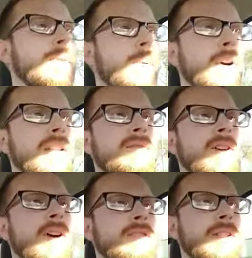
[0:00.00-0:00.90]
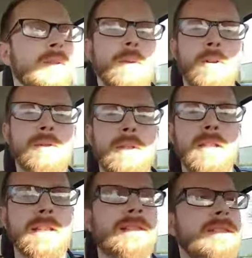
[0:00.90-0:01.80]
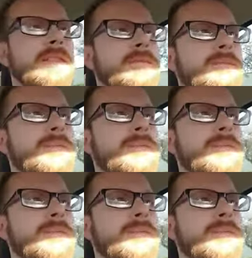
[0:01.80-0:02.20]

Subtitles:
One involving grocery lists,